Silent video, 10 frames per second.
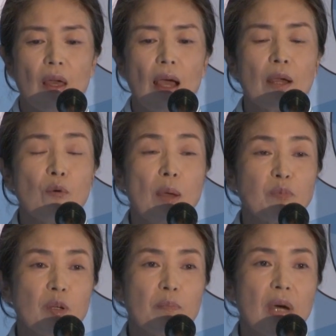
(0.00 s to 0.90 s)
I
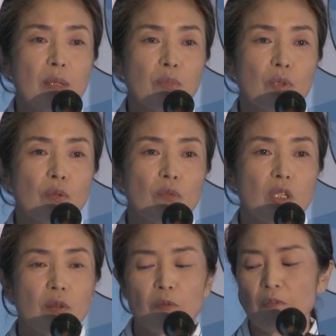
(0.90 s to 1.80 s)
wrapped up my book
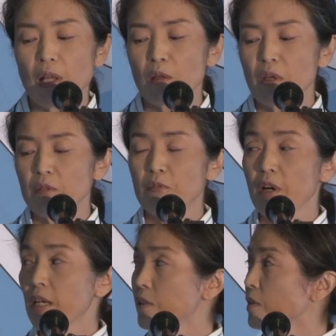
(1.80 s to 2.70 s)
with the following
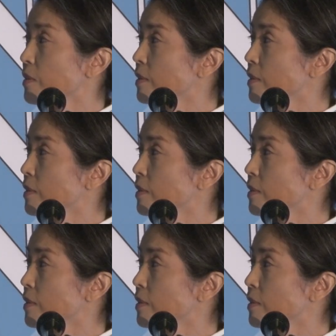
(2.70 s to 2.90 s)
phrase.